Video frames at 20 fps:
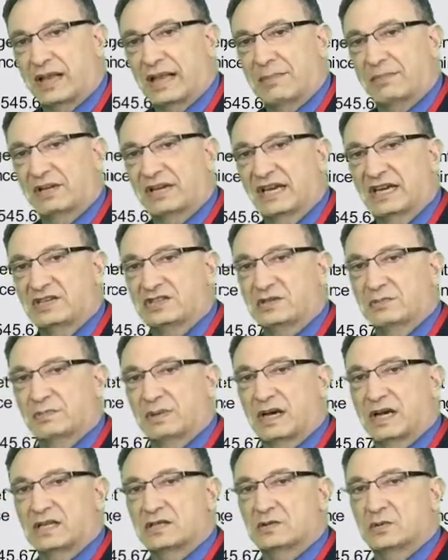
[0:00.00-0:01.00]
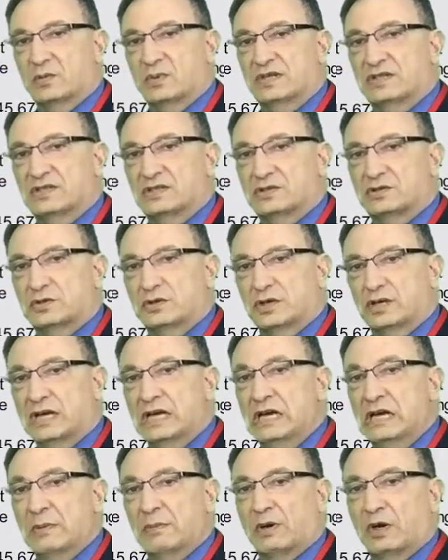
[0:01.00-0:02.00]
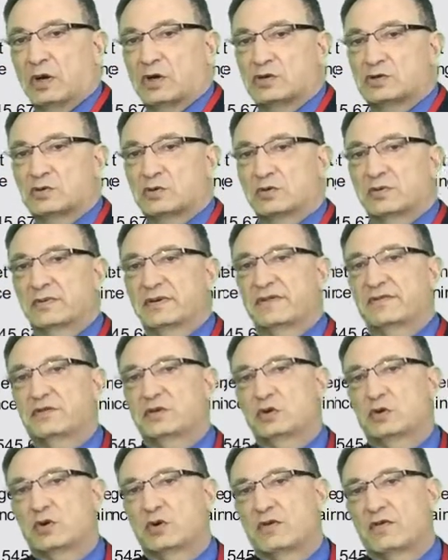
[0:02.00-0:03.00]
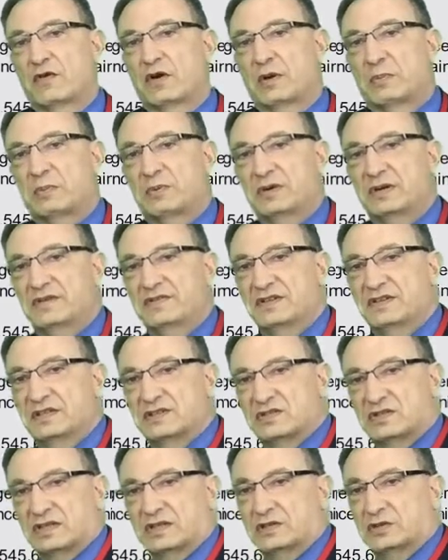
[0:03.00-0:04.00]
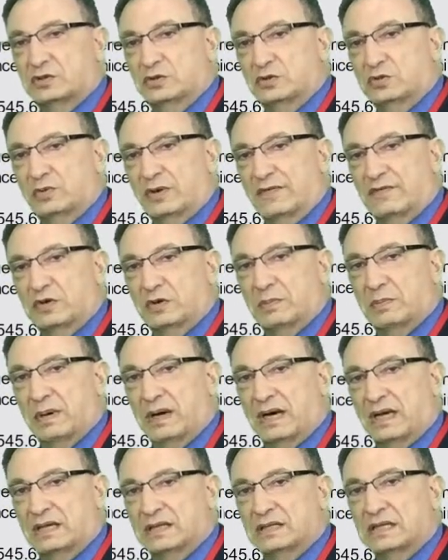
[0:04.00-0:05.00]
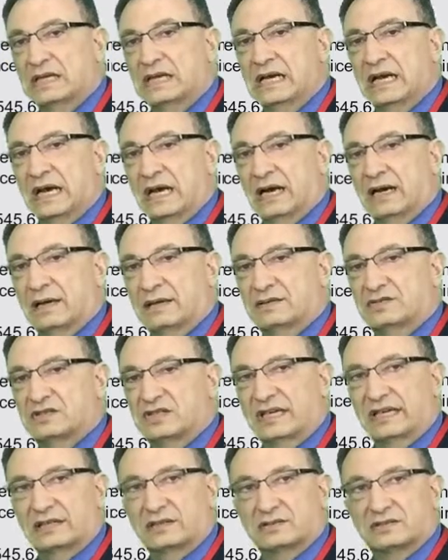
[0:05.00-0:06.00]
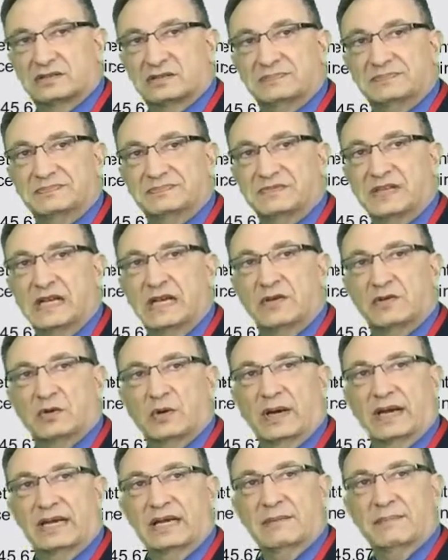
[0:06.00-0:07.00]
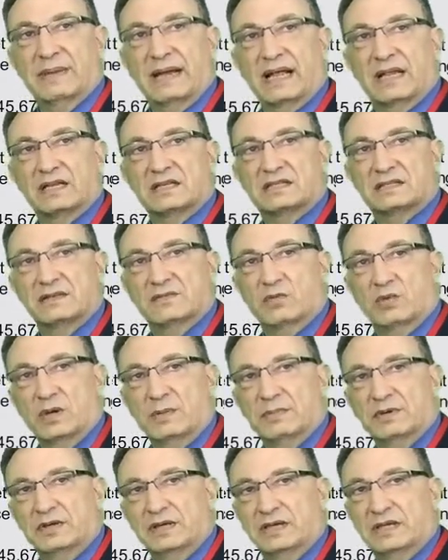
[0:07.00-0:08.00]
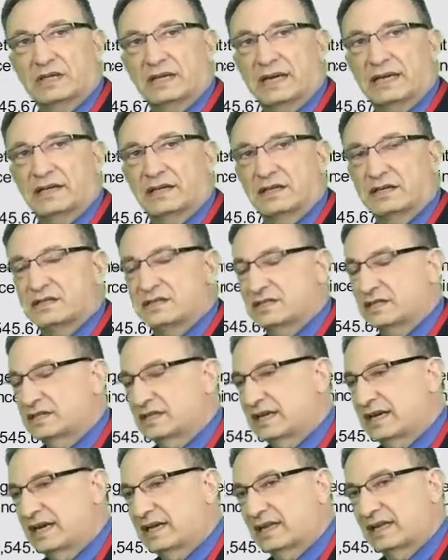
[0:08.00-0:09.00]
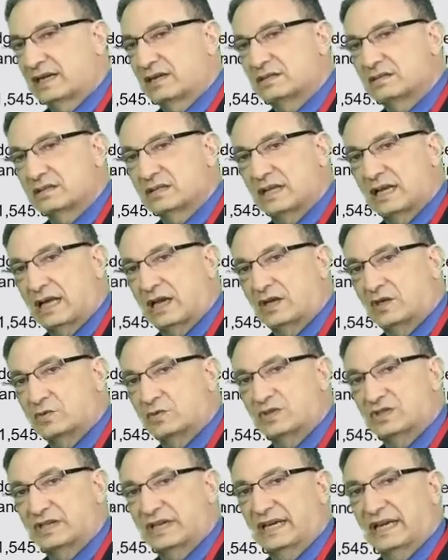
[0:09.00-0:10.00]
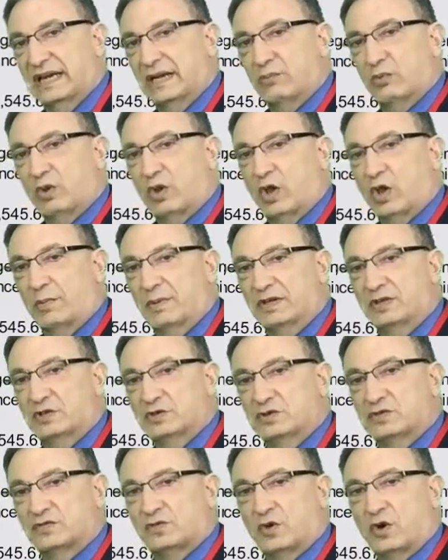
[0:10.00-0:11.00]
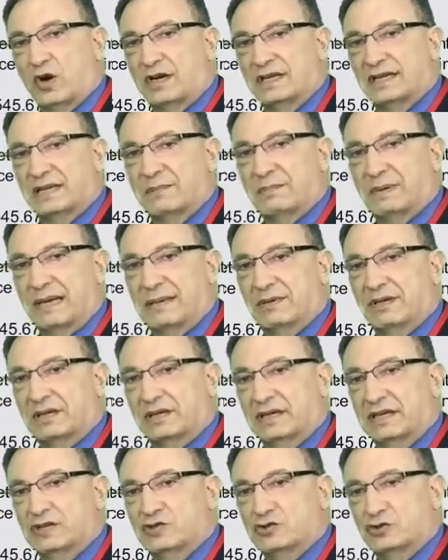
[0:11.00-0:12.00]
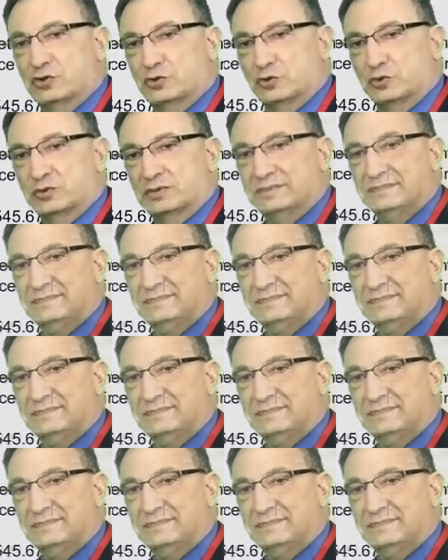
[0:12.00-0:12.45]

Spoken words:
obligation bonds that we just took, but also a review of our previous two revenue bond sales. So ending balance of $1,968,000, which again will all be used for our debt payment in June.